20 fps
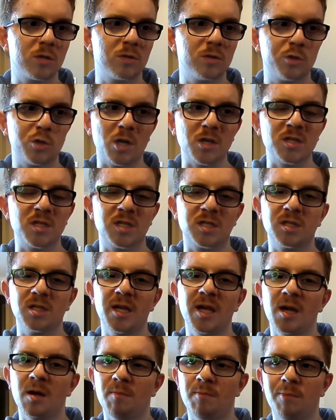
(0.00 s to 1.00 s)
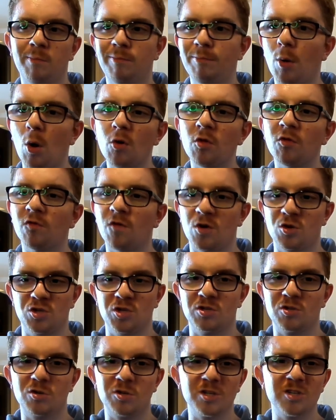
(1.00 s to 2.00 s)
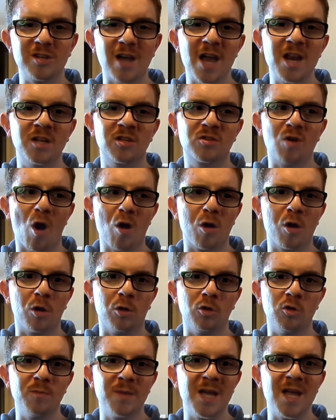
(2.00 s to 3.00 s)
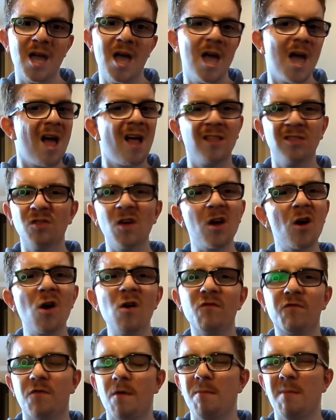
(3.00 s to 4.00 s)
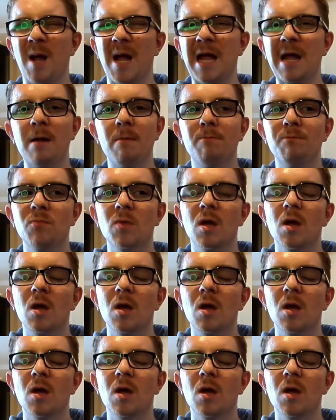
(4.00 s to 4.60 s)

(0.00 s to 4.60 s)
Justice League, both versions are just kind of dark and gloomy. They aren't for me.